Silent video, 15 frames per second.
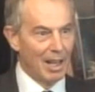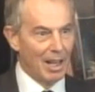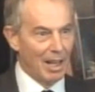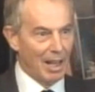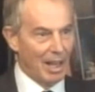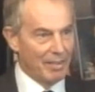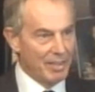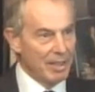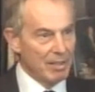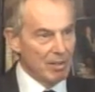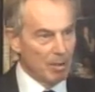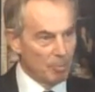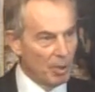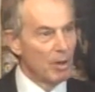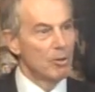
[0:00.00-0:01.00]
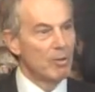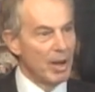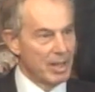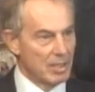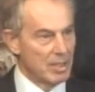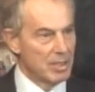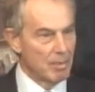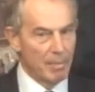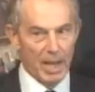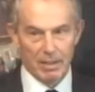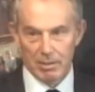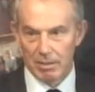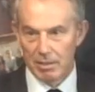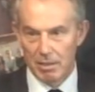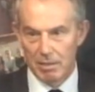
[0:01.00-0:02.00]
I think the progress is a
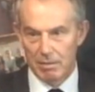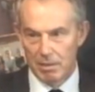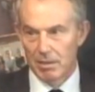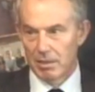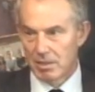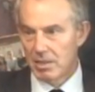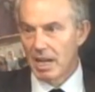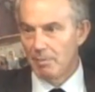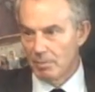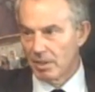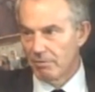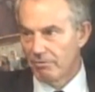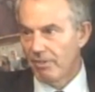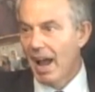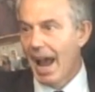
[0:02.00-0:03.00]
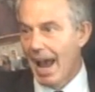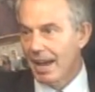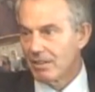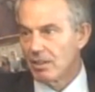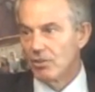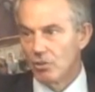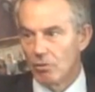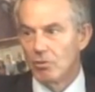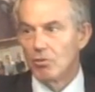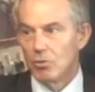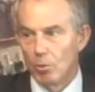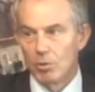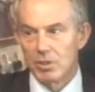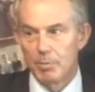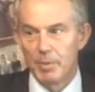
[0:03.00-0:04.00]
matter and a statement of fact, and you can
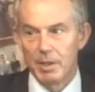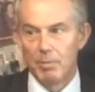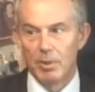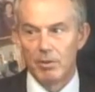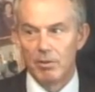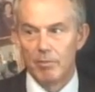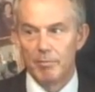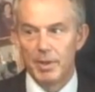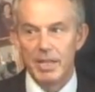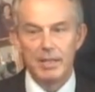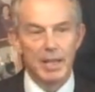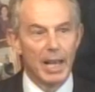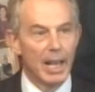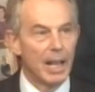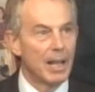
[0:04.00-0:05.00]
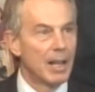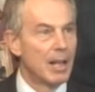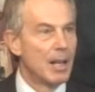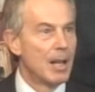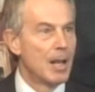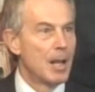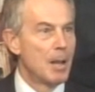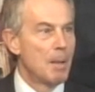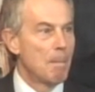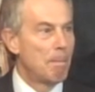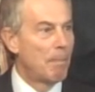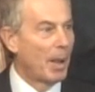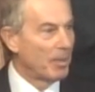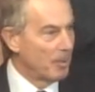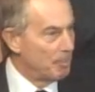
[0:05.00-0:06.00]
talk to people who have been there,
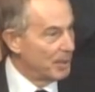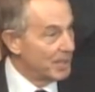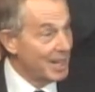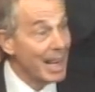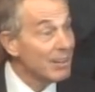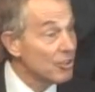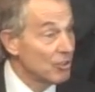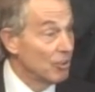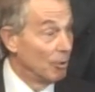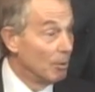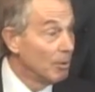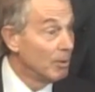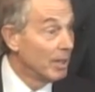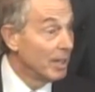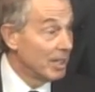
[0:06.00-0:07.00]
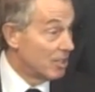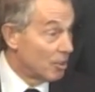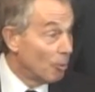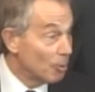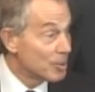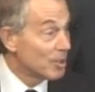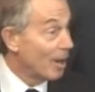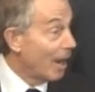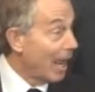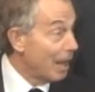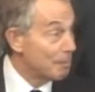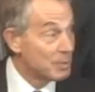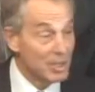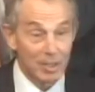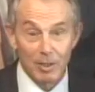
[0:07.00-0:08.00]
but the potential is also
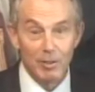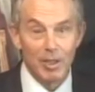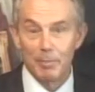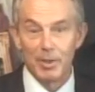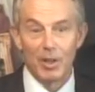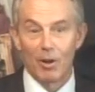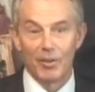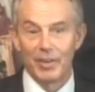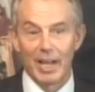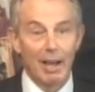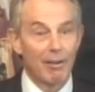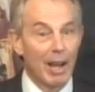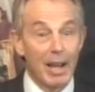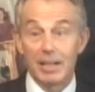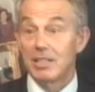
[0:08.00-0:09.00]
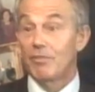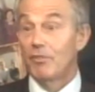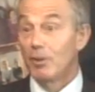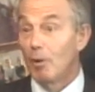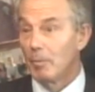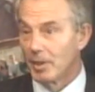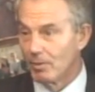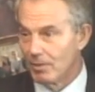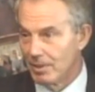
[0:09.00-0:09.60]
absolutely beyond doubt and is phenomenal.